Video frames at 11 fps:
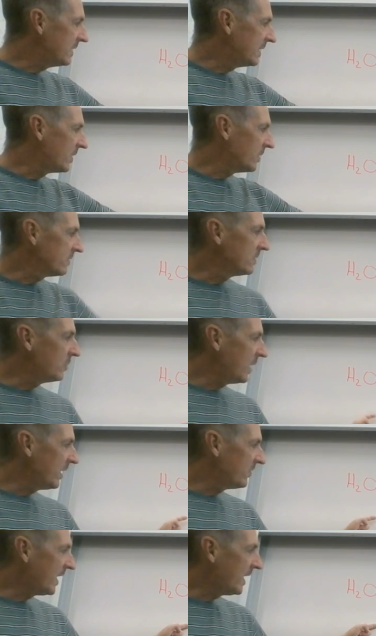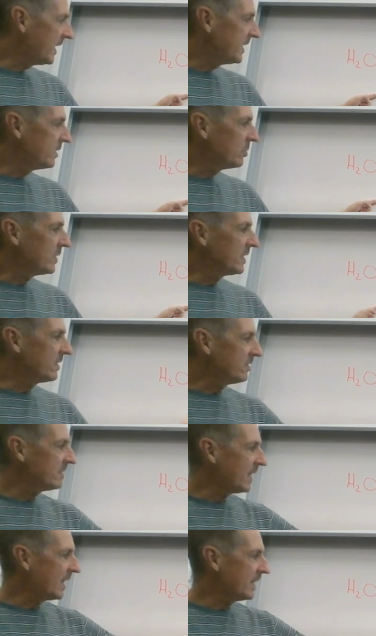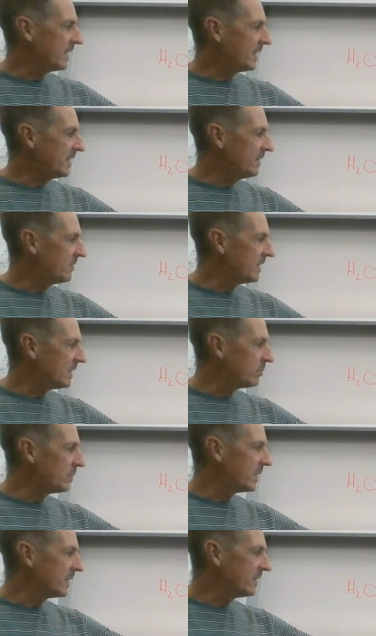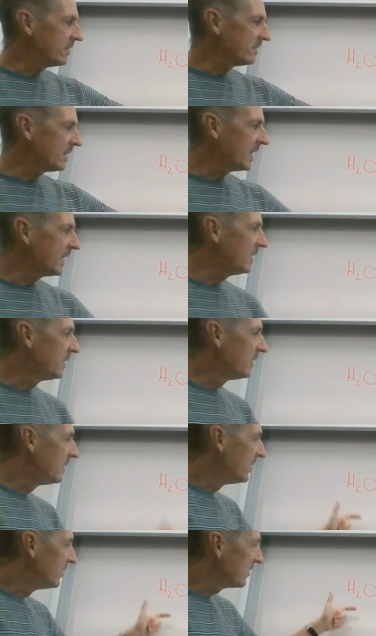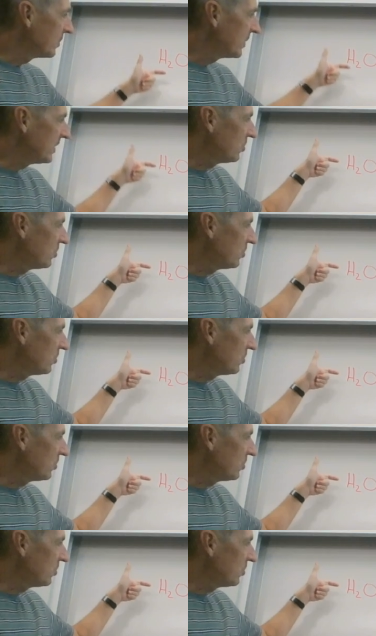and also we have an odd number on this side and an even number on this side. So I'm going to